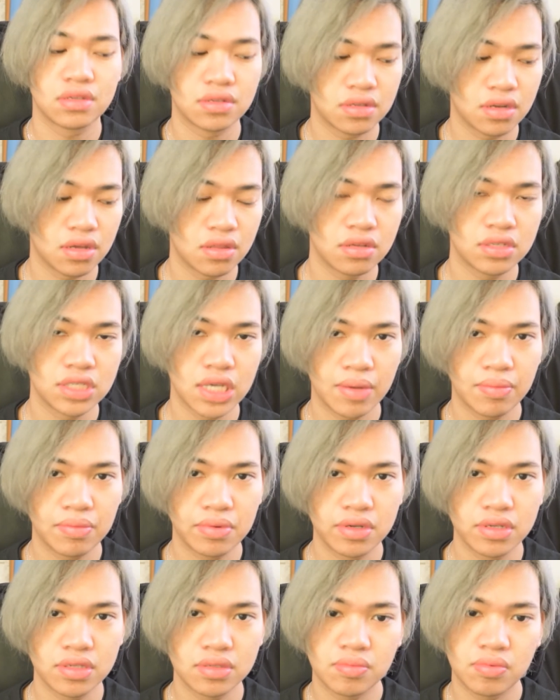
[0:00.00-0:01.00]
another
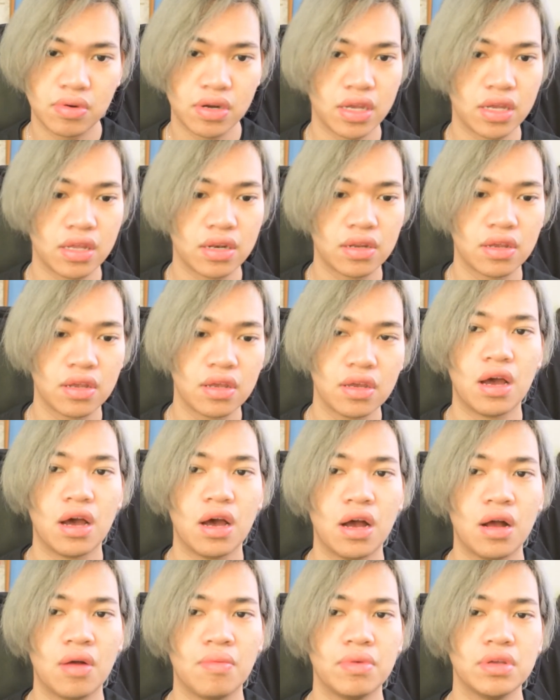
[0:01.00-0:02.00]
Japanese brand.
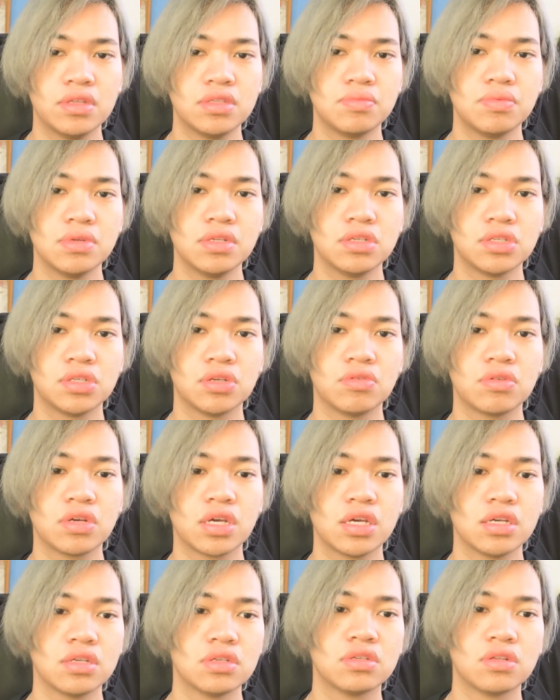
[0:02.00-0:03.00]
It's been
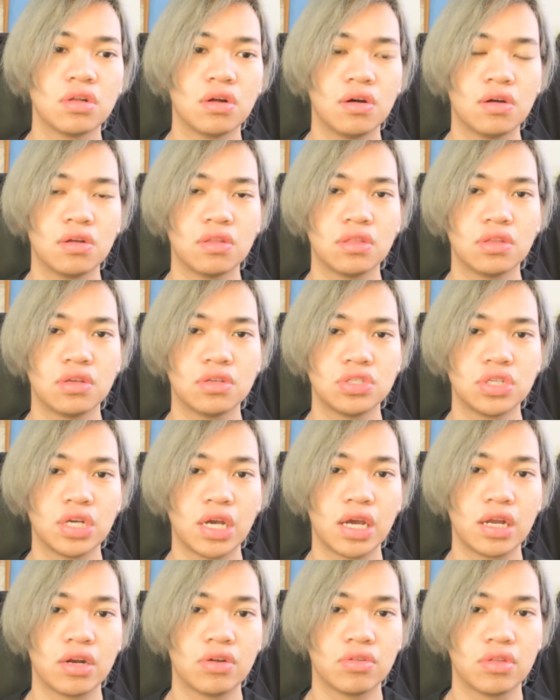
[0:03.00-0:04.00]
showcased on the
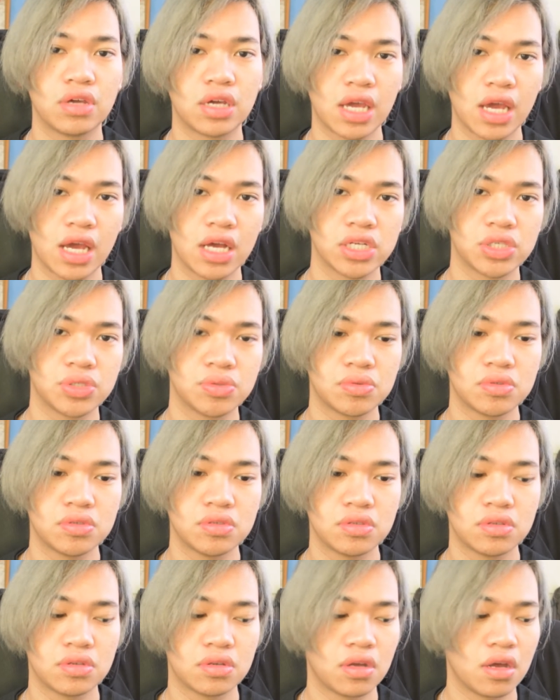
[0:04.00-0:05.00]
channel The Casual.